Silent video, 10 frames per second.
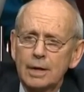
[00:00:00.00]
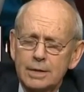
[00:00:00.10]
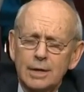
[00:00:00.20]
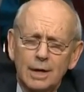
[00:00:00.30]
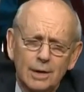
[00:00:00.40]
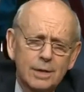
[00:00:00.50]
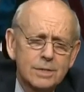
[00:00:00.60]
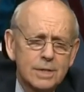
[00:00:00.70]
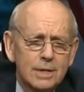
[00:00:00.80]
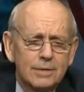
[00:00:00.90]
yeah,
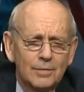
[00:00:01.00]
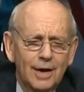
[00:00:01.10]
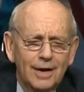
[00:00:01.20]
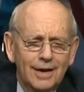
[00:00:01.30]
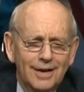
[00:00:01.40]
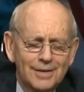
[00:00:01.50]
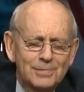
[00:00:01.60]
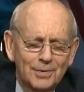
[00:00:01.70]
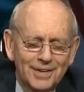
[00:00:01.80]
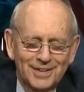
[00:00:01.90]
because it's
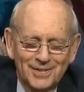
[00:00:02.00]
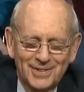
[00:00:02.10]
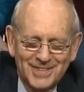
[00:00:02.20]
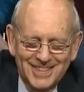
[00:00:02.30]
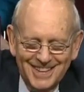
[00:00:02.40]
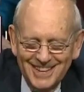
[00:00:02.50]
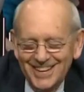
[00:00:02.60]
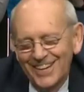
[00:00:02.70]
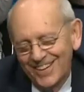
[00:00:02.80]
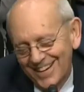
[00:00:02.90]
pretty different.
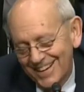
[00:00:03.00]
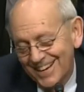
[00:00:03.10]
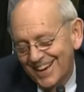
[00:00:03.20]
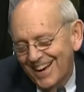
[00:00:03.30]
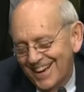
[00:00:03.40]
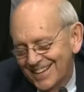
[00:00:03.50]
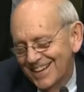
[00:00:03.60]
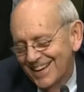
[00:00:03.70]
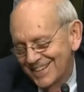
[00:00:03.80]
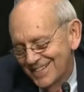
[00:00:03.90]
All right,
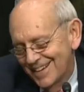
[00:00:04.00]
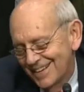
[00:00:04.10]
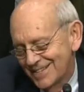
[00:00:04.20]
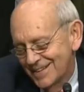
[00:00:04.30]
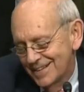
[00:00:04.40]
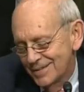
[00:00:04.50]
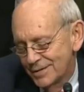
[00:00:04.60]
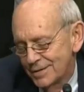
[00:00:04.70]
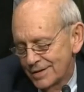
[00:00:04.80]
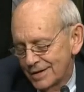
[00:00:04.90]
I tend
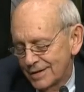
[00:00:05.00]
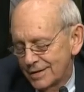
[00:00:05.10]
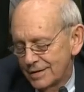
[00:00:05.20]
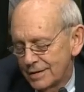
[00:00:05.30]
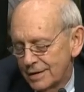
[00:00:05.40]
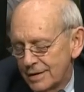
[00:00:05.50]
to think that